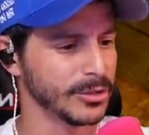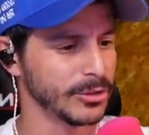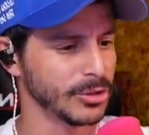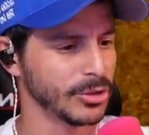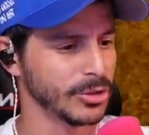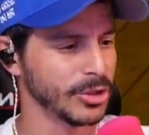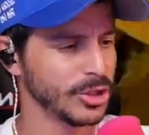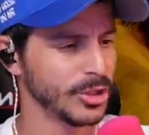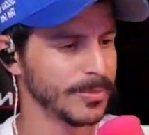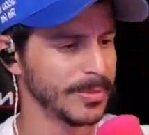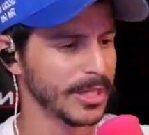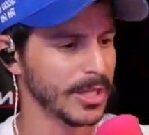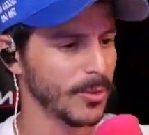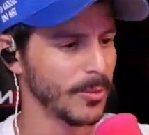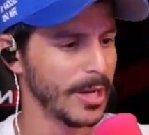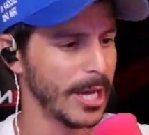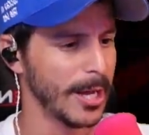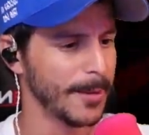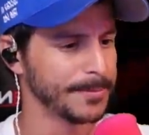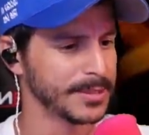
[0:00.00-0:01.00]
So as soon as you make your
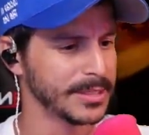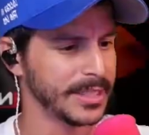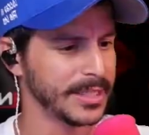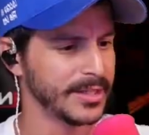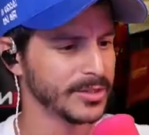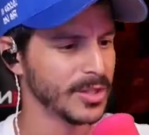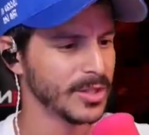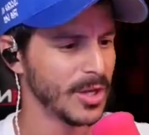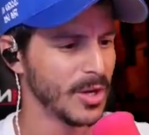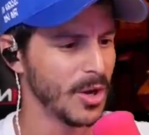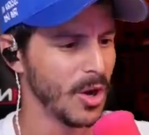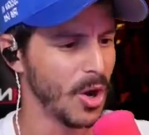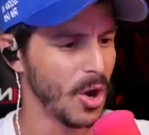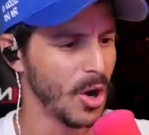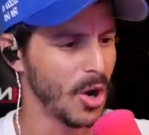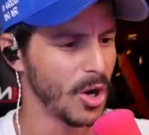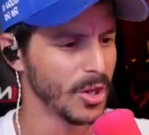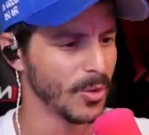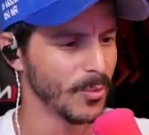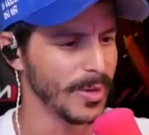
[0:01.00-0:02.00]
way upstairs,
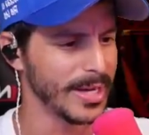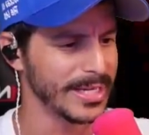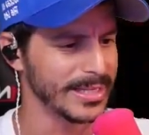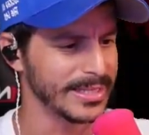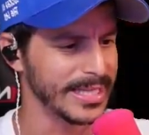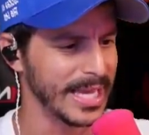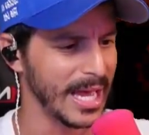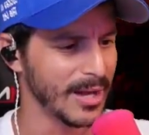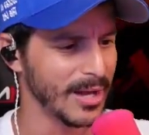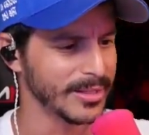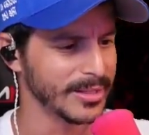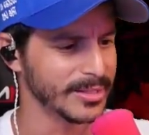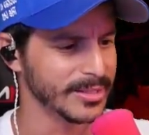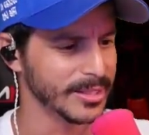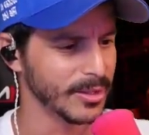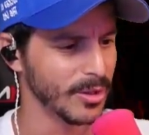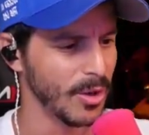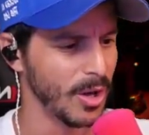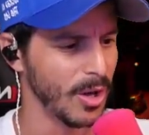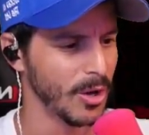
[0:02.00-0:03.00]
all the way down this
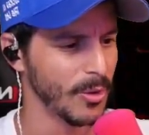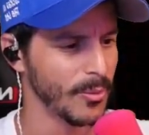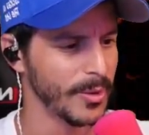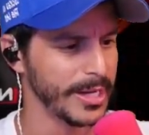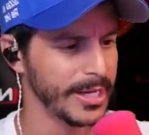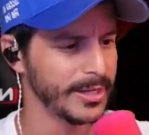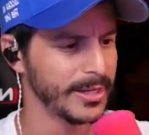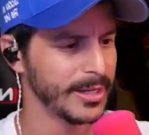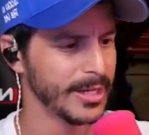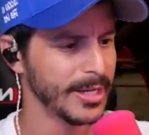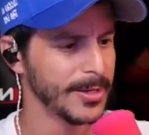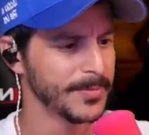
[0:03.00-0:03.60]
little hallway,